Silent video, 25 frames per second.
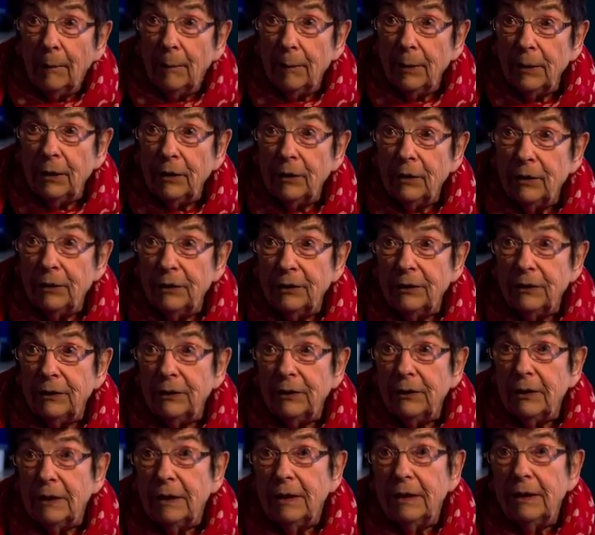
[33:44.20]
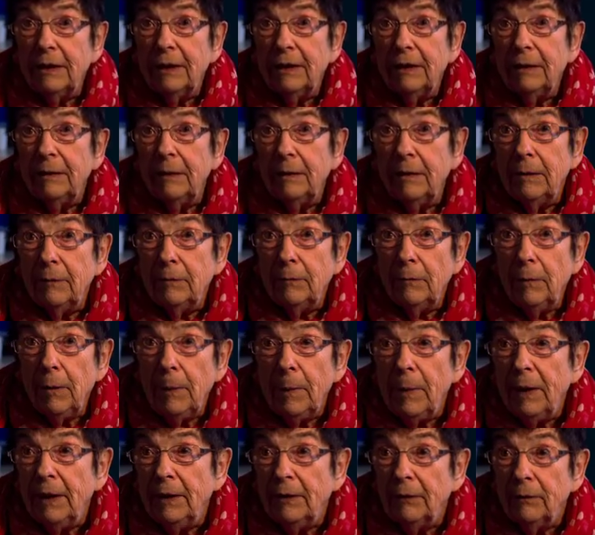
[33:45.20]
Because
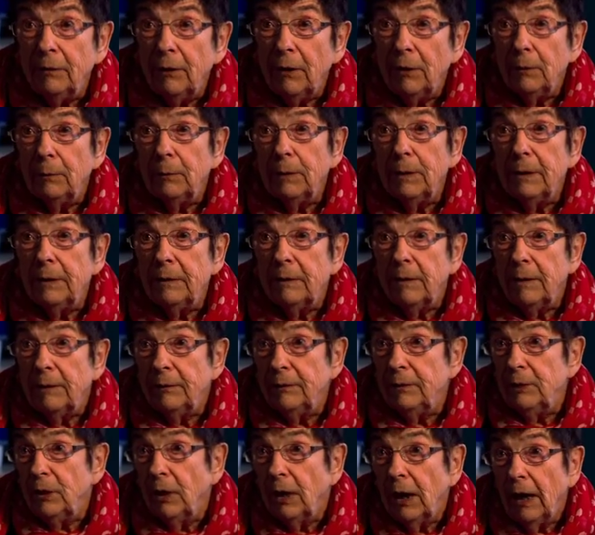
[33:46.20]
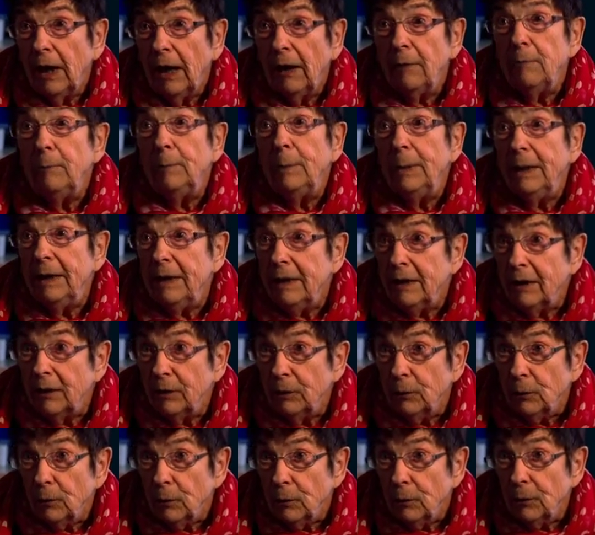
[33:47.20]
women have always have been
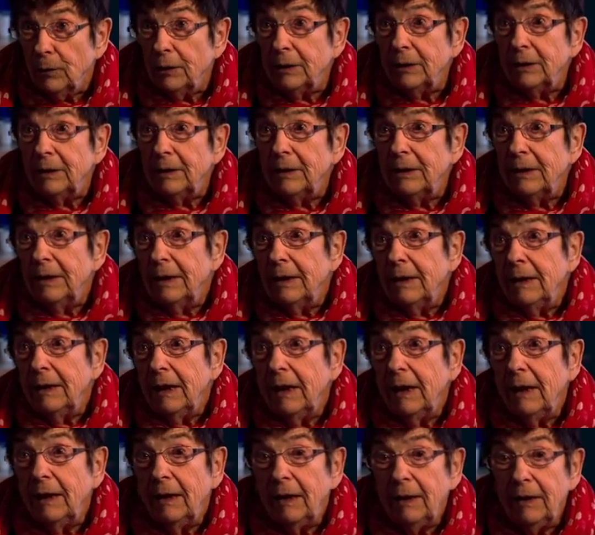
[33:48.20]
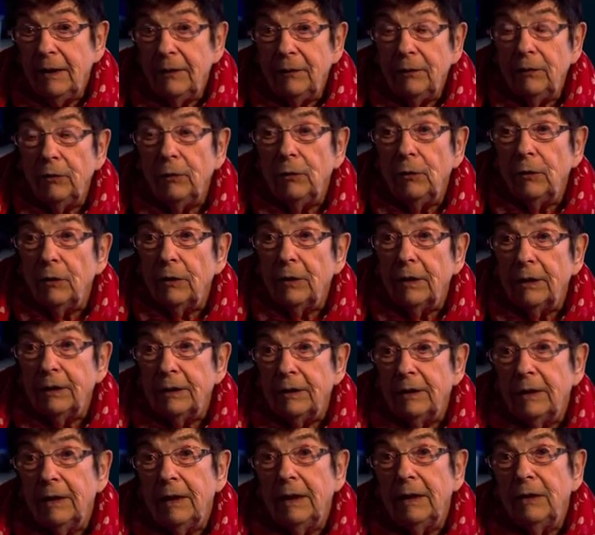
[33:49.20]
ignored. If you look
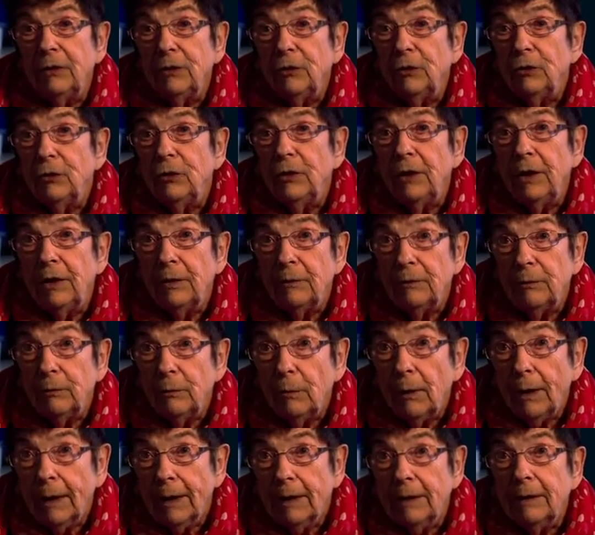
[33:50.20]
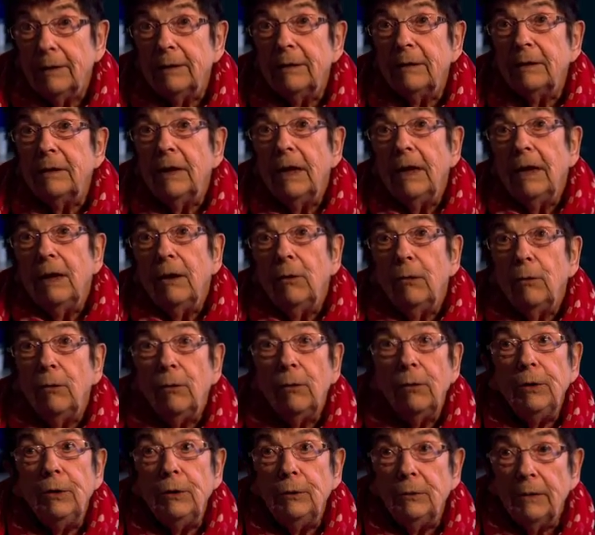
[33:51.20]
at the history of Wales,
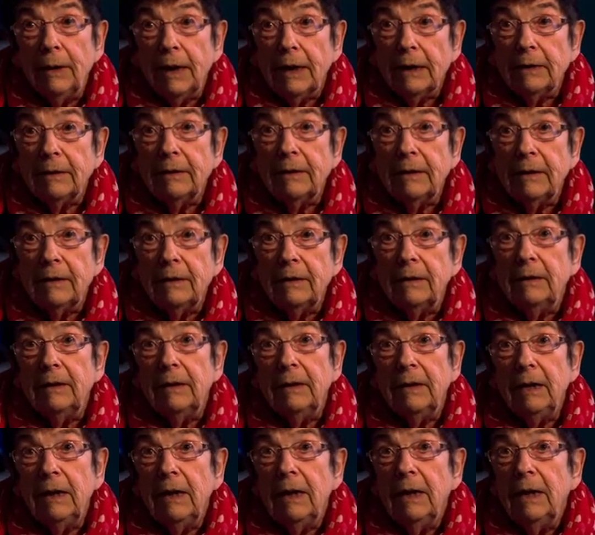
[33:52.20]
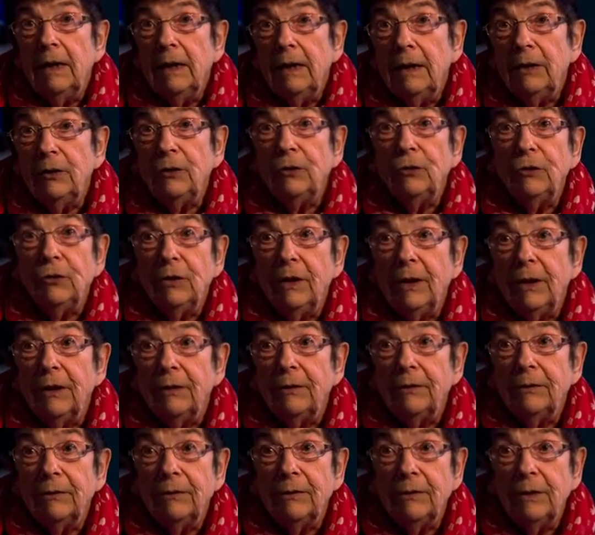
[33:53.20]
all you get is the history
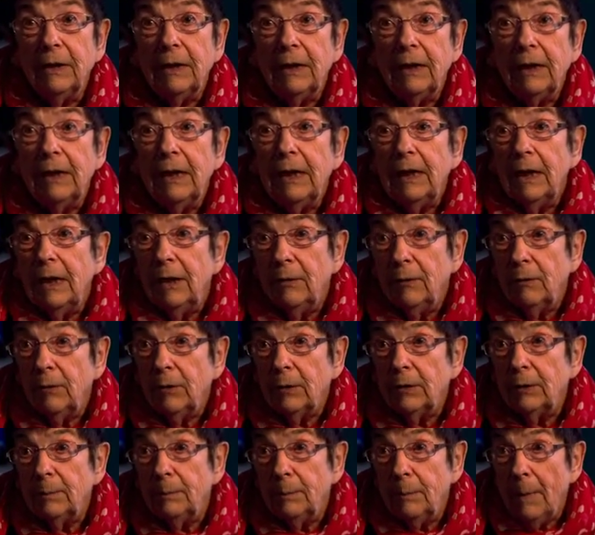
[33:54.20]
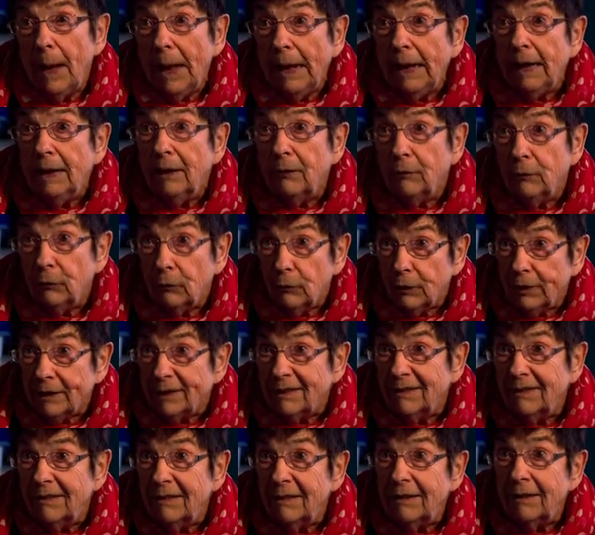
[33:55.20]
of what men have
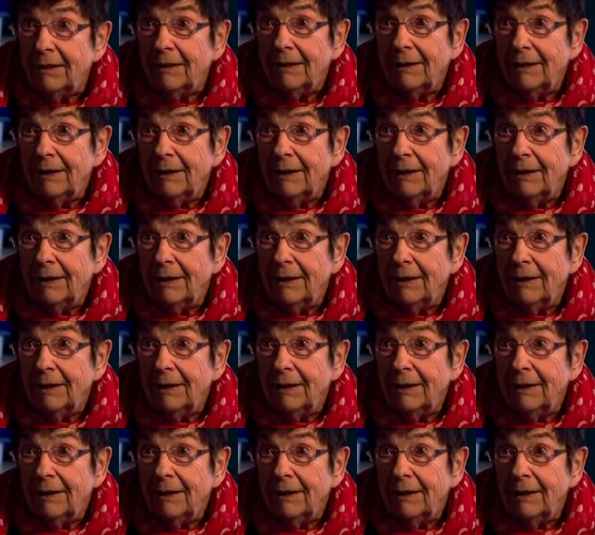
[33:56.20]
written.